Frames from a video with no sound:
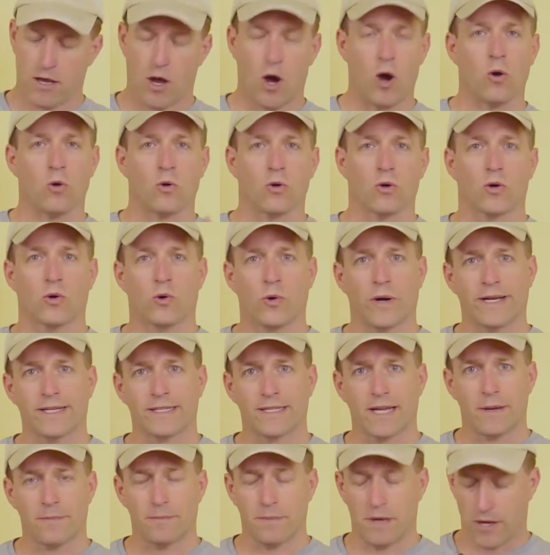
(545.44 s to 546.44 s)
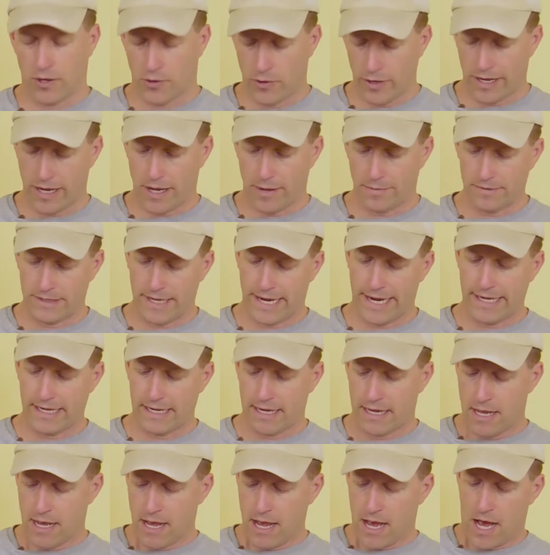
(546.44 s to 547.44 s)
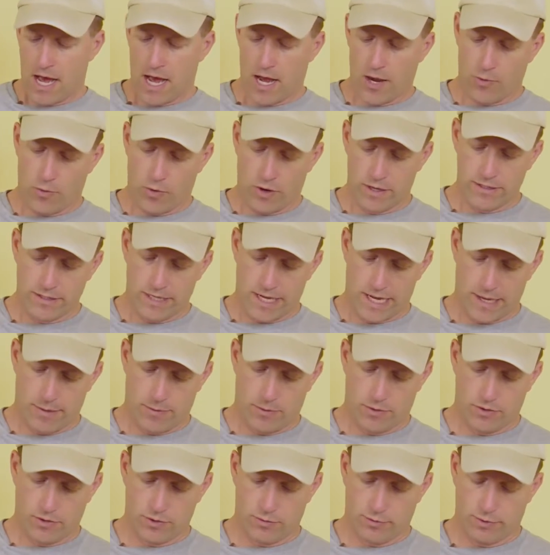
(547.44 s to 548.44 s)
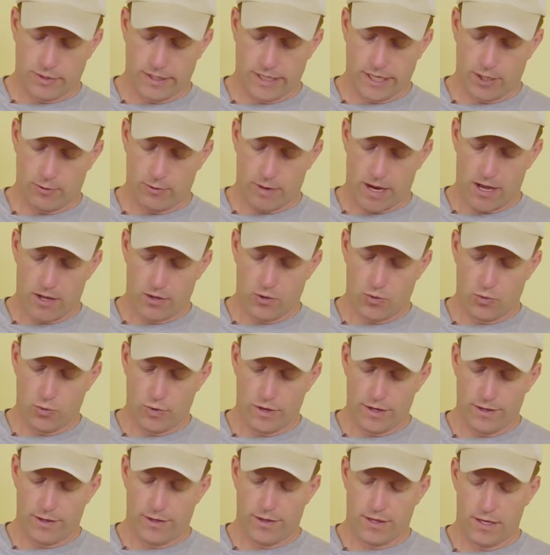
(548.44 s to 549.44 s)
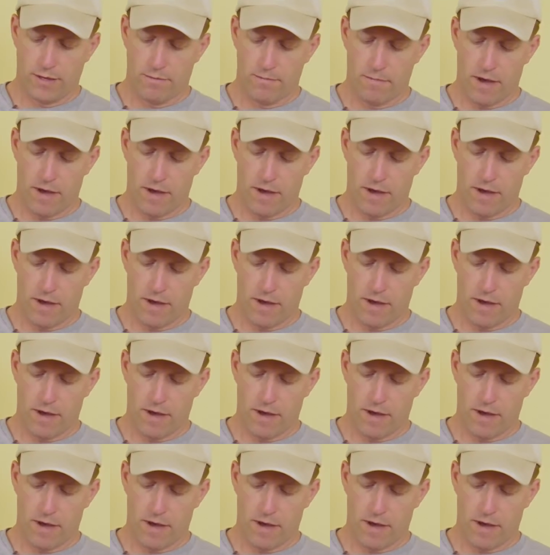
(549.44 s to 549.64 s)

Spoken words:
Oh, quick update. I was able to play around with the